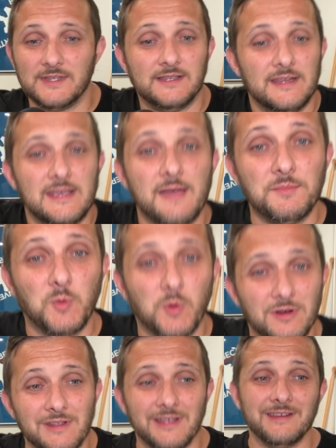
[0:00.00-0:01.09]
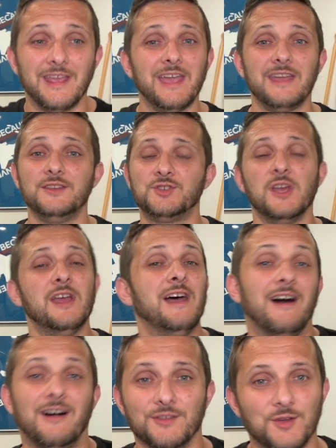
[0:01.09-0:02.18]
DM the word engage.
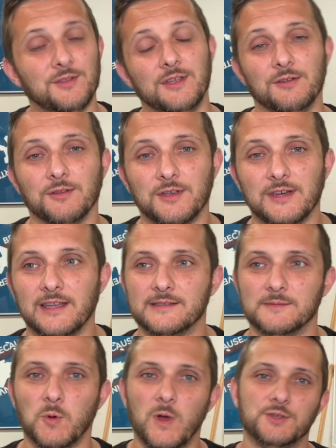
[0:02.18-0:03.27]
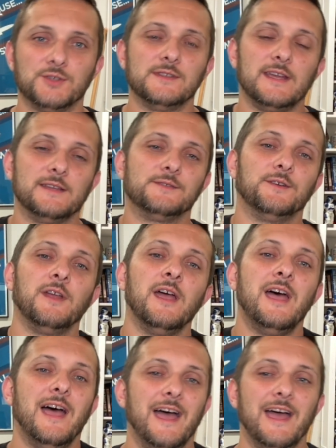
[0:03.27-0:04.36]
I'll know that you're looking to get some questions answered,
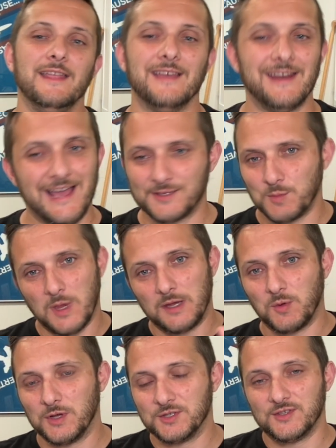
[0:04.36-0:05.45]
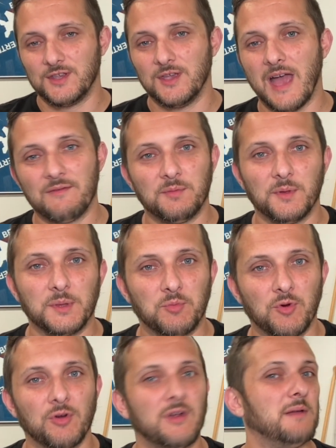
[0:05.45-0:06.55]
and then ask me any questions that you have about the
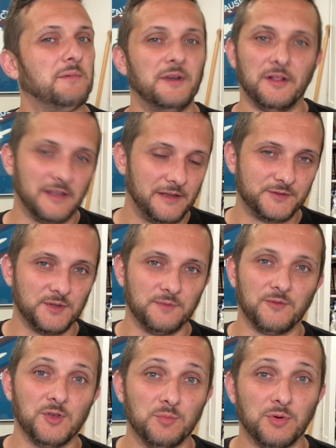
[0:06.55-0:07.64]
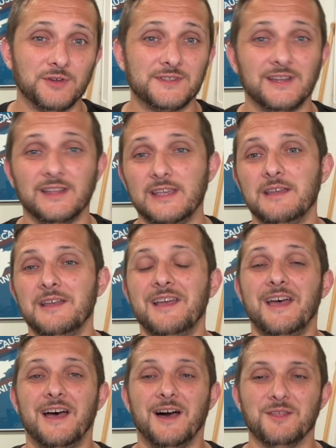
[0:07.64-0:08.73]
program, and I'll answer them for you personally.
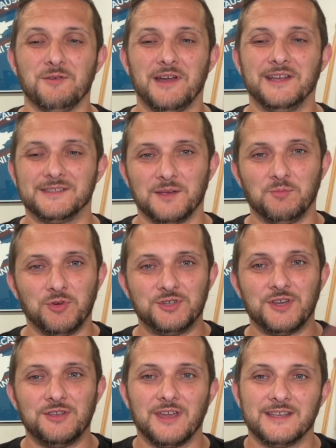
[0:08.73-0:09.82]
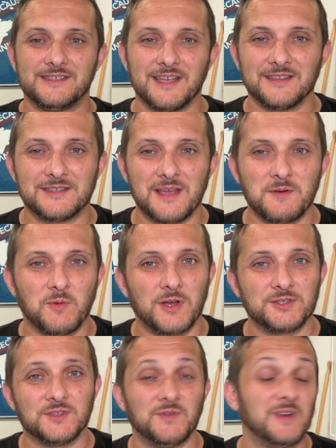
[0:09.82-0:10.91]
Otherwise, appreciate you guys taking the time to
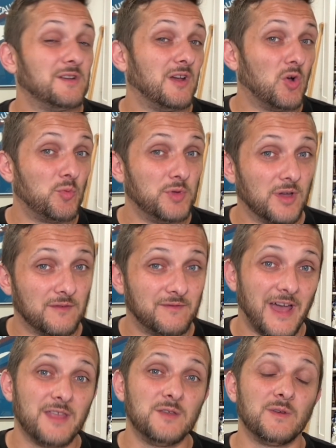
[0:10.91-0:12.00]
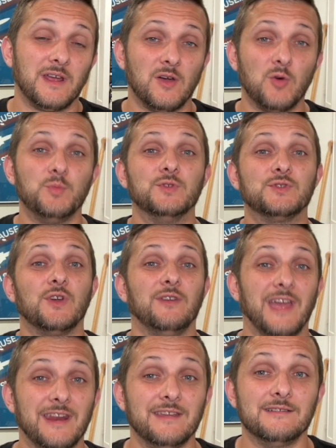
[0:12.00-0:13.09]
watch this video. I hope you got value, and I hope you start
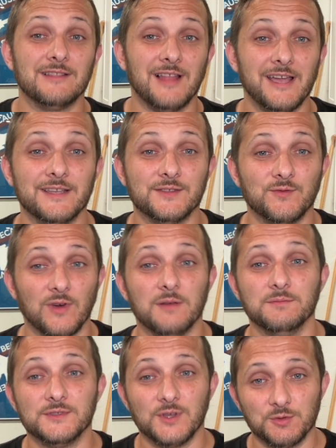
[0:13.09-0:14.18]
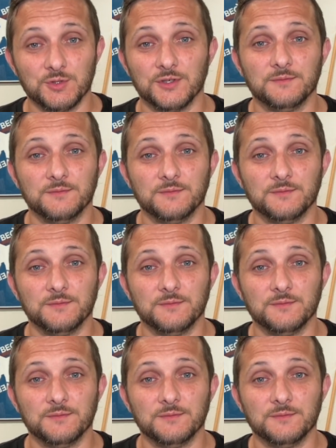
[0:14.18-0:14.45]
getting clients from social.